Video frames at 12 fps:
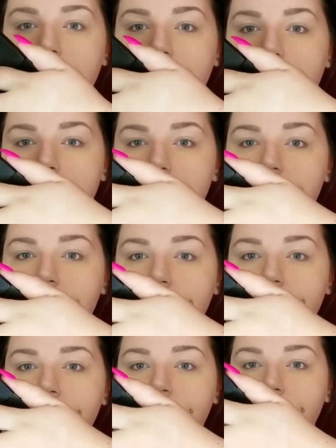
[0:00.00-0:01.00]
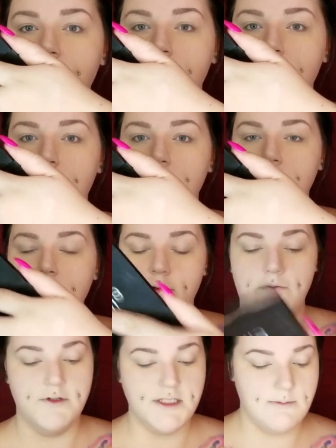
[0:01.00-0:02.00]
awesome, but
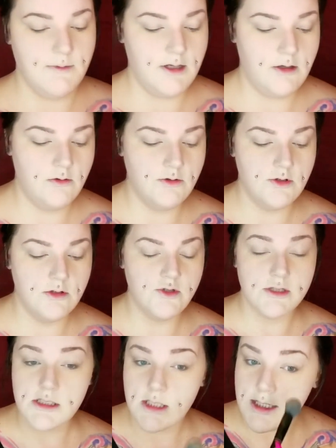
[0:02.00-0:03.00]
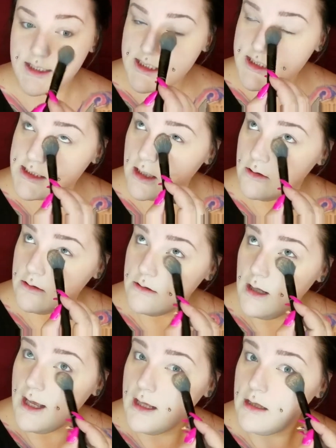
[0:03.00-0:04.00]
for somebody who just likes subtle
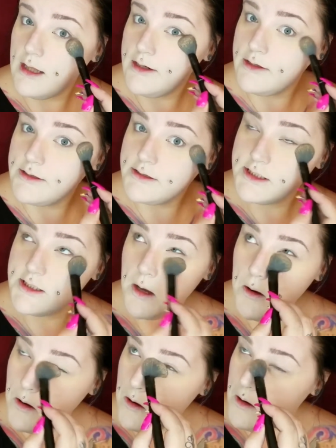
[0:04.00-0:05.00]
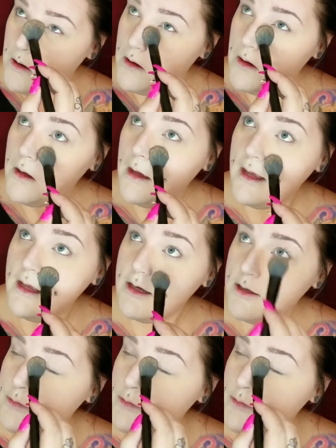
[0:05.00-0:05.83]
highlighters, it could